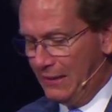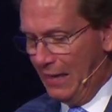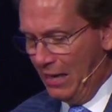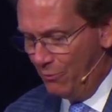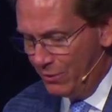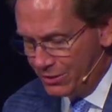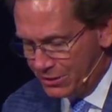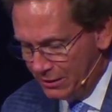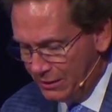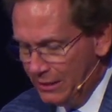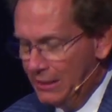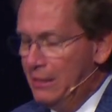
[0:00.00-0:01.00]
I want us
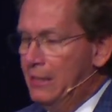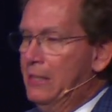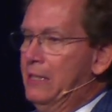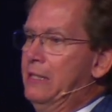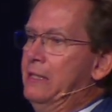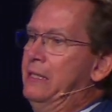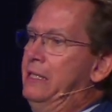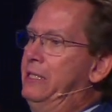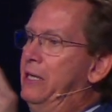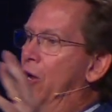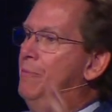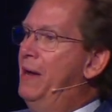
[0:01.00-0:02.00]
to
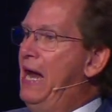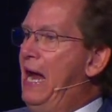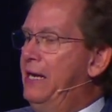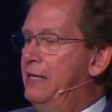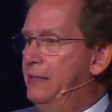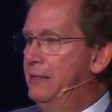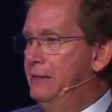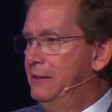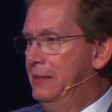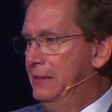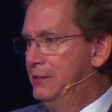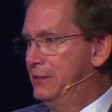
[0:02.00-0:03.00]
go back
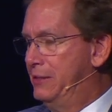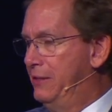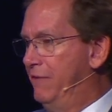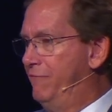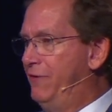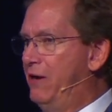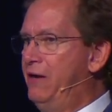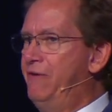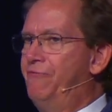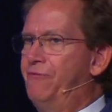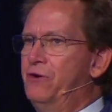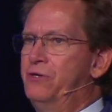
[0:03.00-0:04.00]
to the very
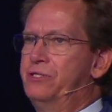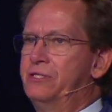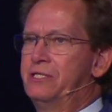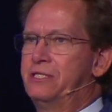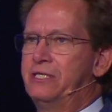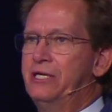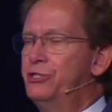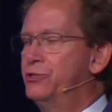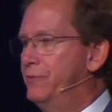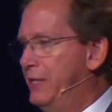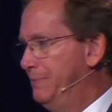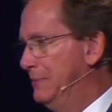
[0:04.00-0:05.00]
first
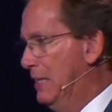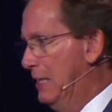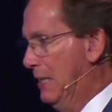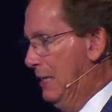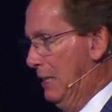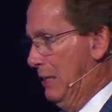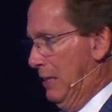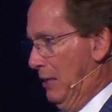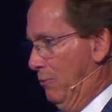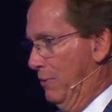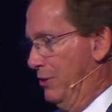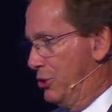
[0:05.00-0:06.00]
century
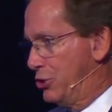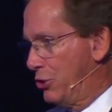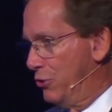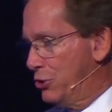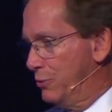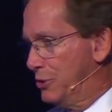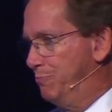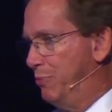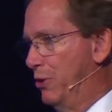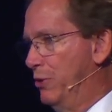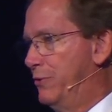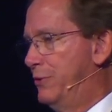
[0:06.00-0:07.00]
when the church was
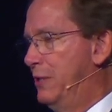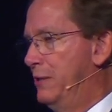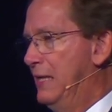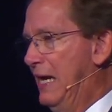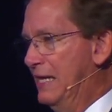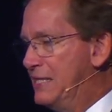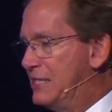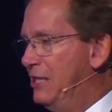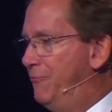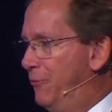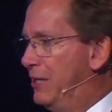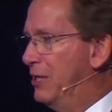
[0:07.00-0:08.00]
birthed and see
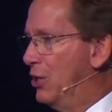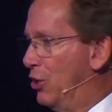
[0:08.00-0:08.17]
if we can